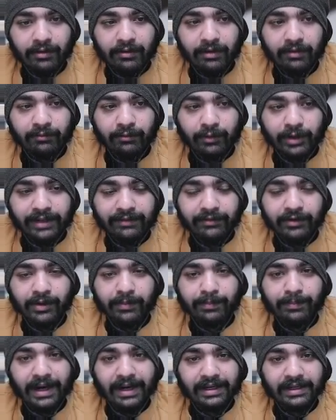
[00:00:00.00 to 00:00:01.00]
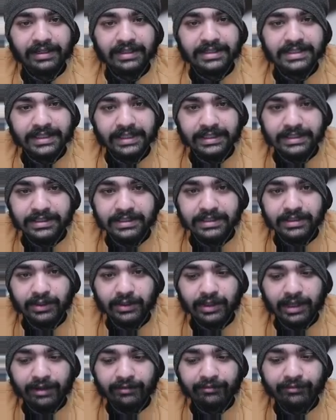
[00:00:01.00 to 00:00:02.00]
whatever your partner says,
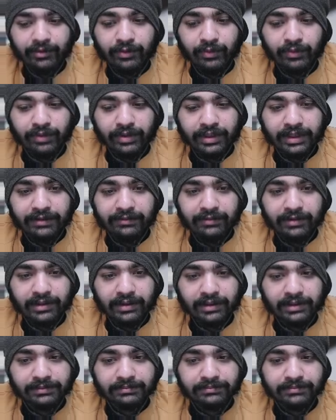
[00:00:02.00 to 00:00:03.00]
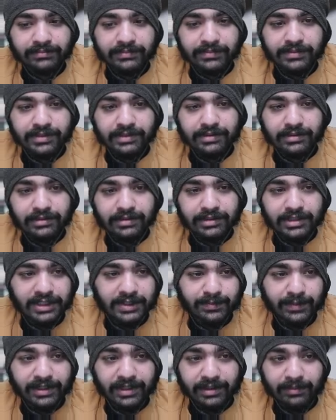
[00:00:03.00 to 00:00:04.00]
you have to give a
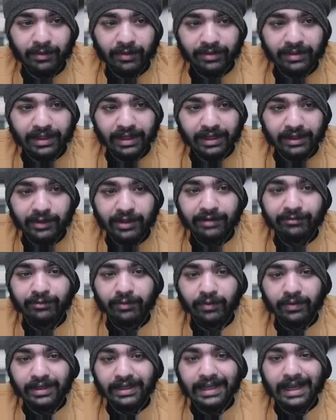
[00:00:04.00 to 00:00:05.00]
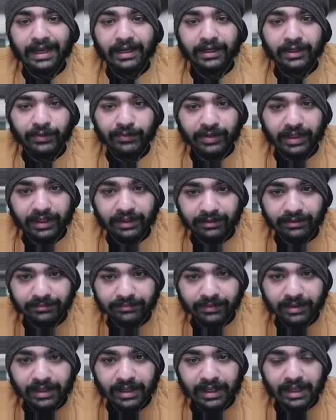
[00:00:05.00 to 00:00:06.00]
judgment about that. You have to react to that
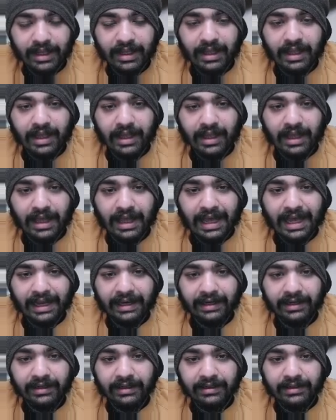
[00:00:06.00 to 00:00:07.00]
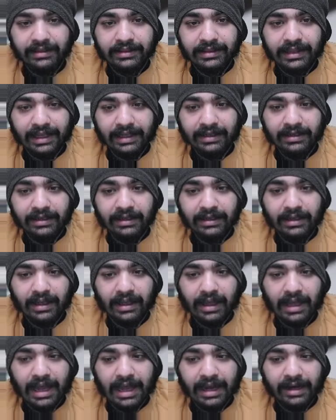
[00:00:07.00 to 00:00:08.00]
and then
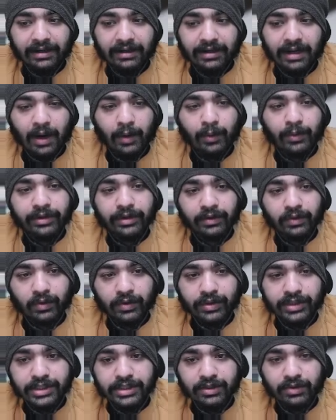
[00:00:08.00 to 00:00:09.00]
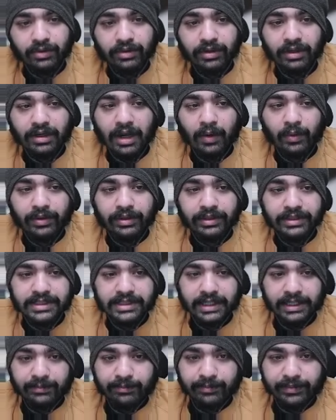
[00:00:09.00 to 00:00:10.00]
add a counter question or a counter
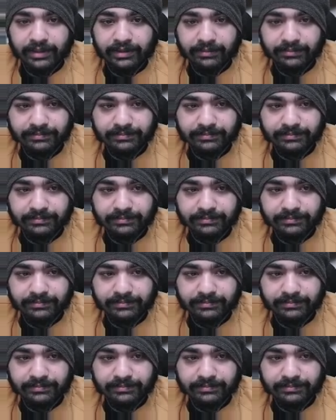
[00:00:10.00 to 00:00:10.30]
statement.